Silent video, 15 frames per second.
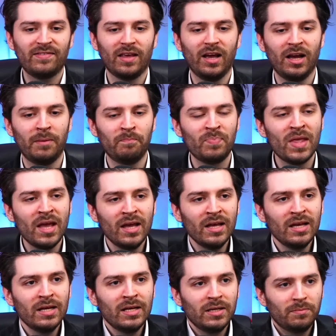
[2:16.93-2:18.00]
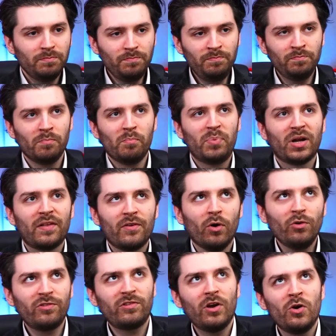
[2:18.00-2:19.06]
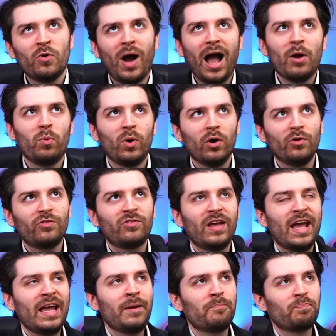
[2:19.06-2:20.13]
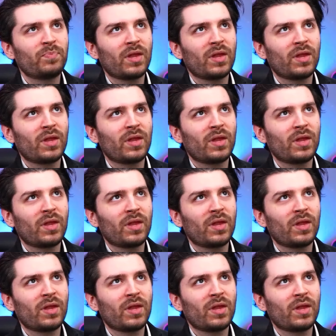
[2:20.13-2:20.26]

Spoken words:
But it also, I will say,